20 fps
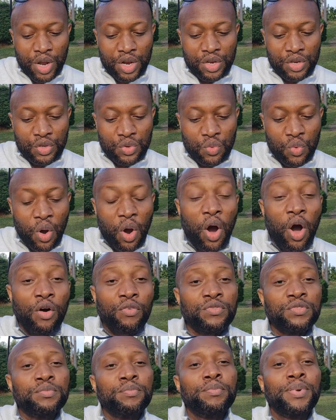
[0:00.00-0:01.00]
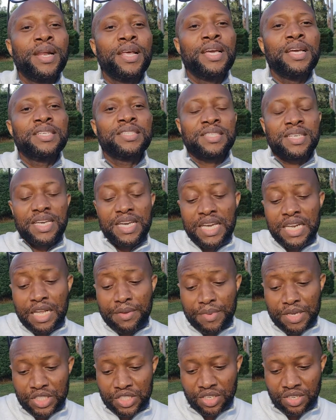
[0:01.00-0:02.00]
when you often place
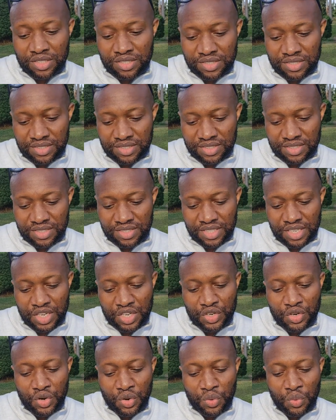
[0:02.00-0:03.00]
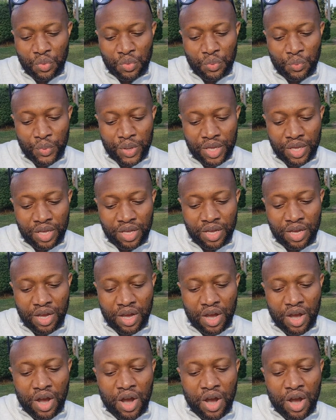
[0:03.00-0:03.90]
inhibitions in your own way